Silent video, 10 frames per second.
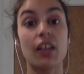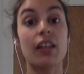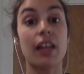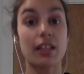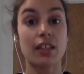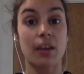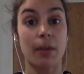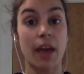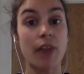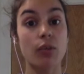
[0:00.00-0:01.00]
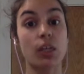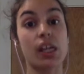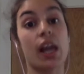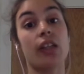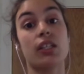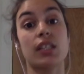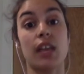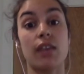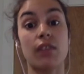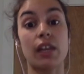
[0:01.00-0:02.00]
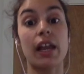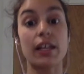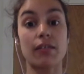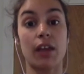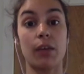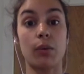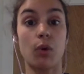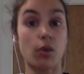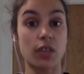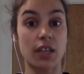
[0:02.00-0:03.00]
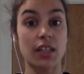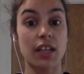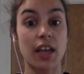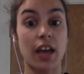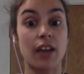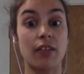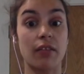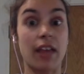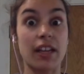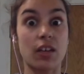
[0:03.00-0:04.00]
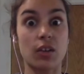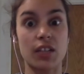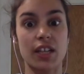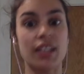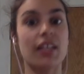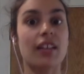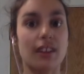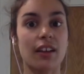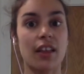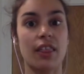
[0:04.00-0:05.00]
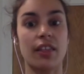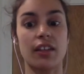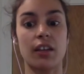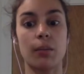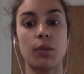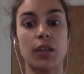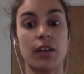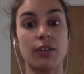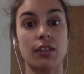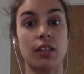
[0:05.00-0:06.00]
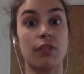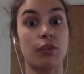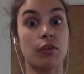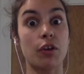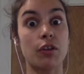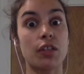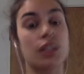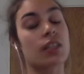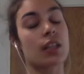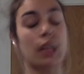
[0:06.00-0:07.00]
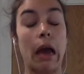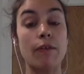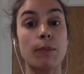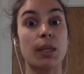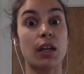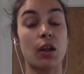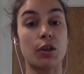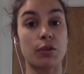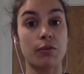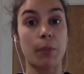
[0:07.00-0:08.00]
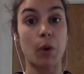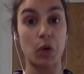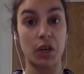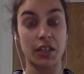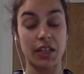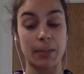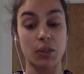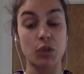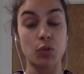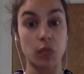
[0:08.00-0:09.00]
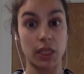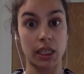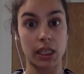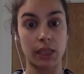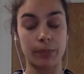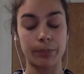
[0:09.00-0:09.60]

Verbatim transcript: The less time I have on Eat Allergy Safe, the less valuable content and any content that I can put out. And if you've noticed, there haven't been a lot of podcast episodes recently.